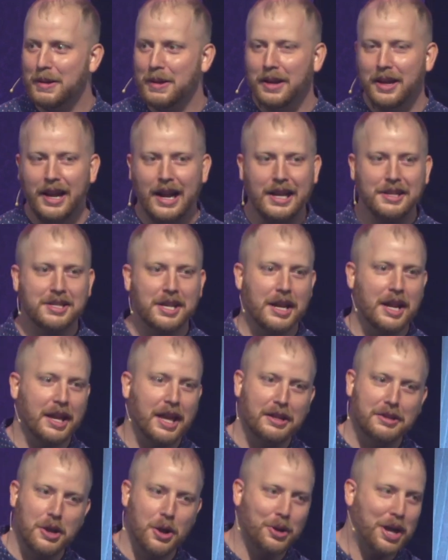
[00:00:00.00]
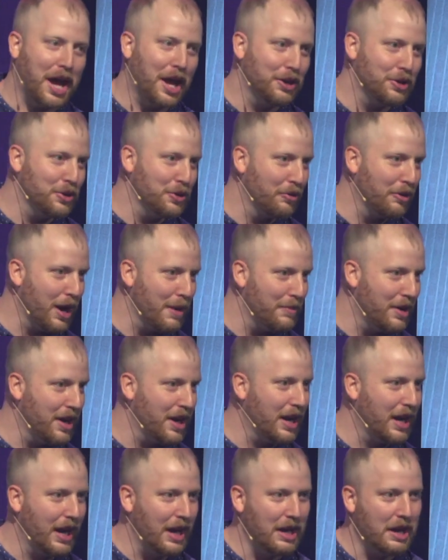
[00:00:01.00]
And I said, no can do, Grandma. I,
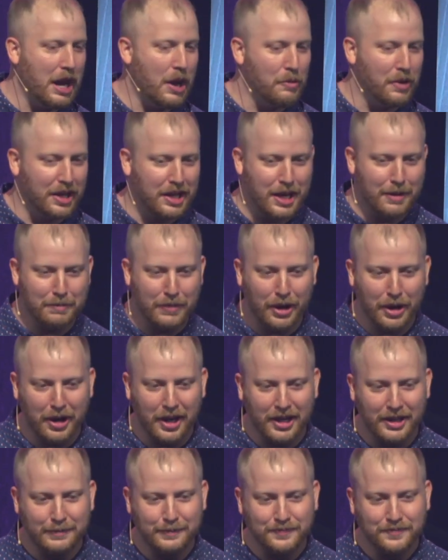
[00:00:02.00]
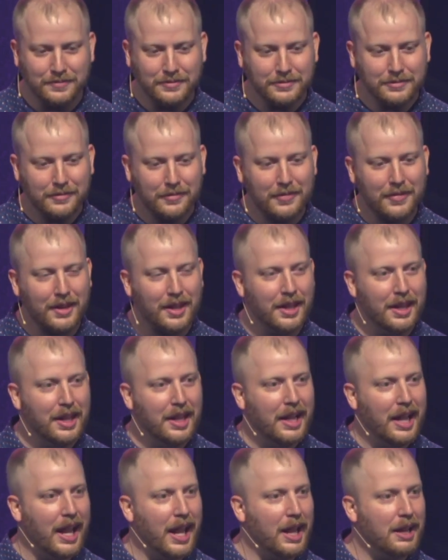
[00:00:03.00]
I, I want to get married.
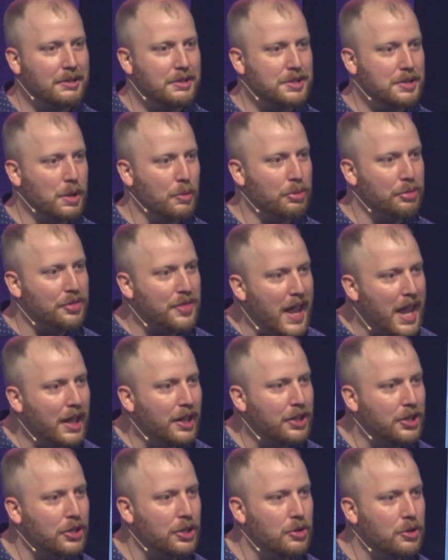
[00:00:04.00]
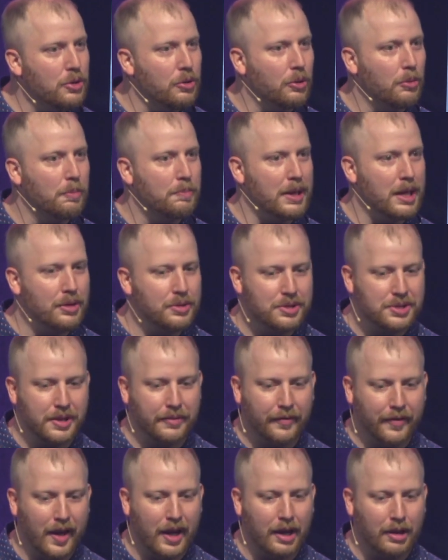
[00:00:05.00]
And so thank you, pillars
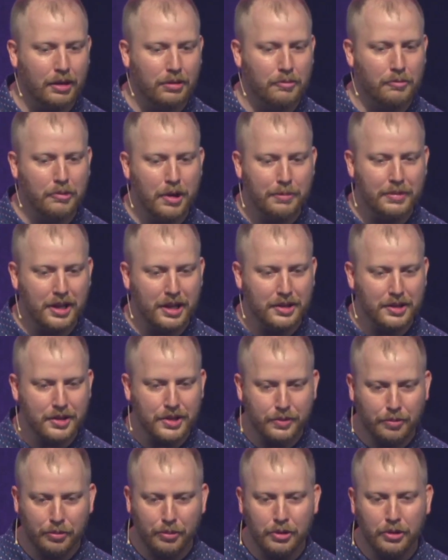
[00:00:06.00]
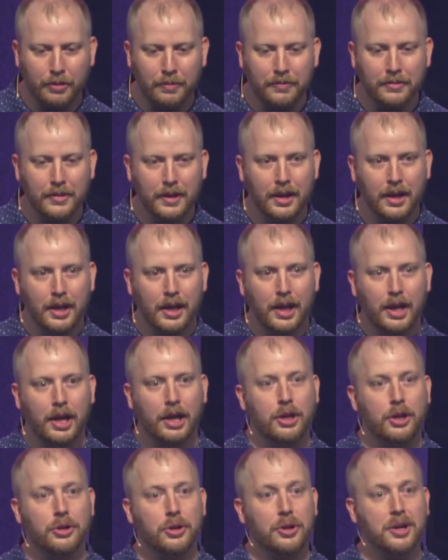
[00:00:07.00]
of faith, women in this room.
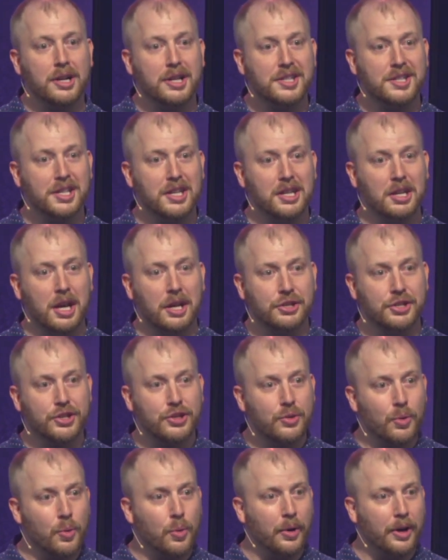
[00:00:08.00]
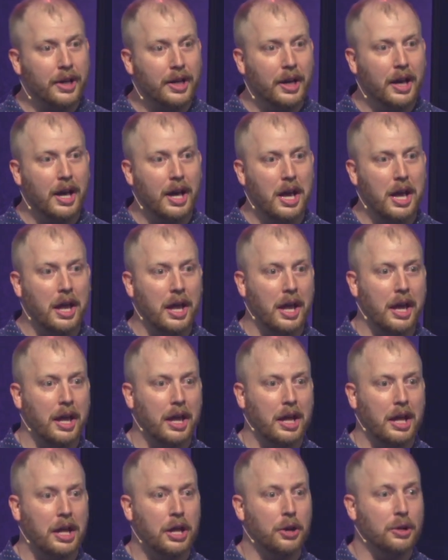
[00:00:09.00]
You know, you're going to see a story uh,
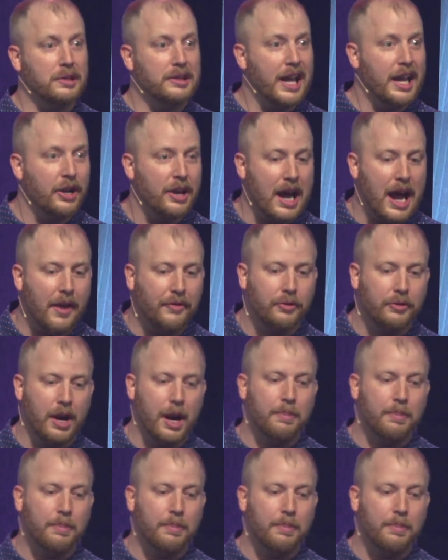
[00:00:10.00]
here later after I